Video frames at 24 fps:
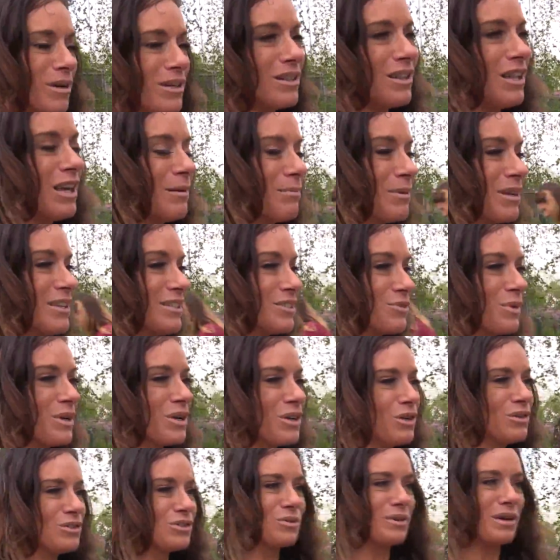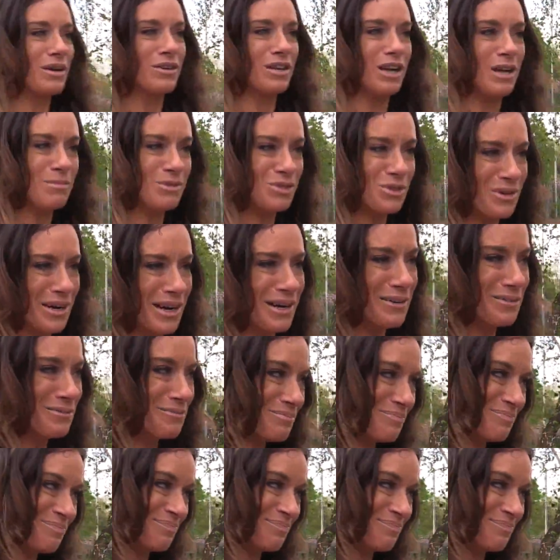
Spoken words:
Klub, because what goes around comes around.